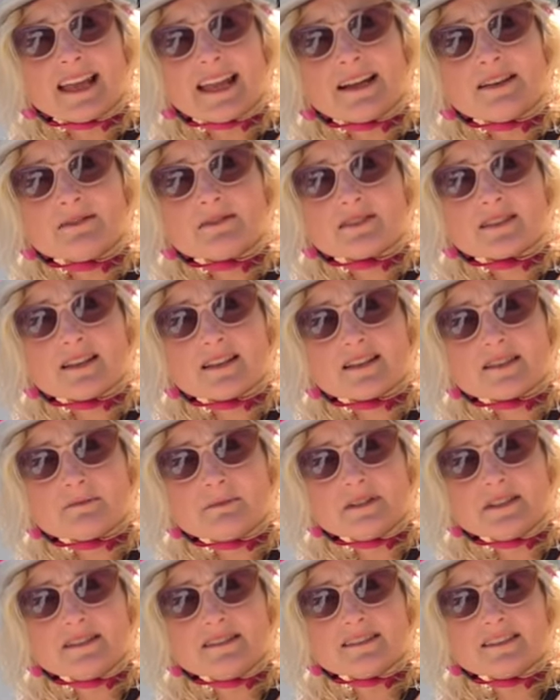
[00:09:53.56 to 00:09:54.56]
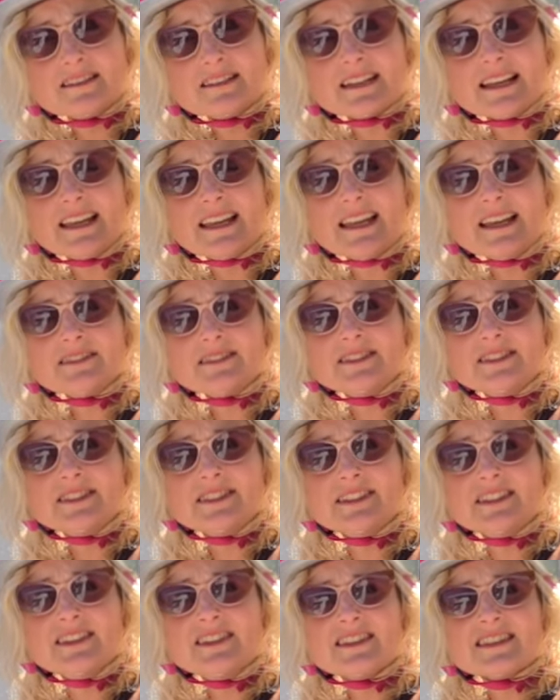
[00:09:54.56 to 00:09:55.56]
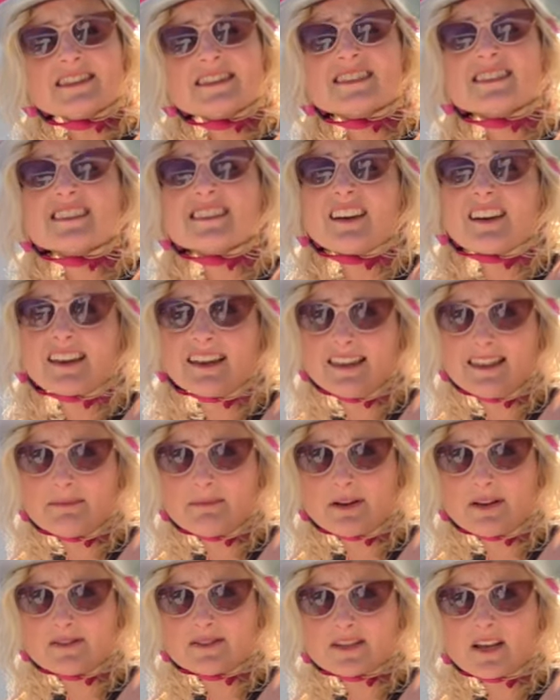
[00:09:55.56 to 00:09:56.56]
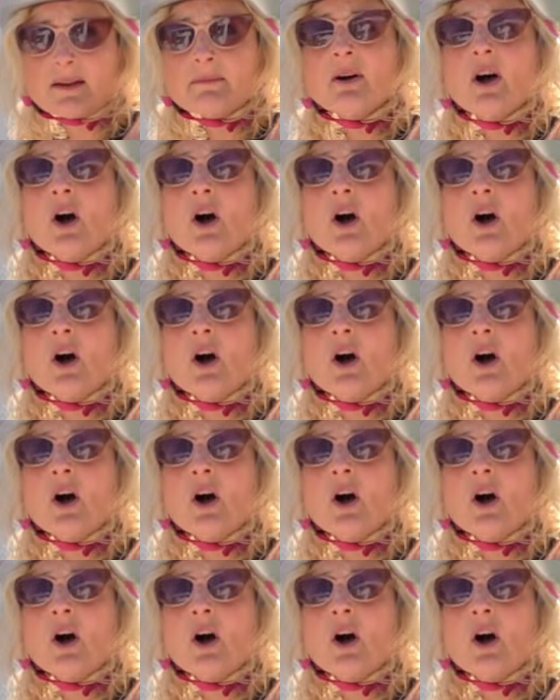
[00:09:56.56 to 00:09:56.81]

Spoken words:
house husband today, haven't you? Stuck in the motorhome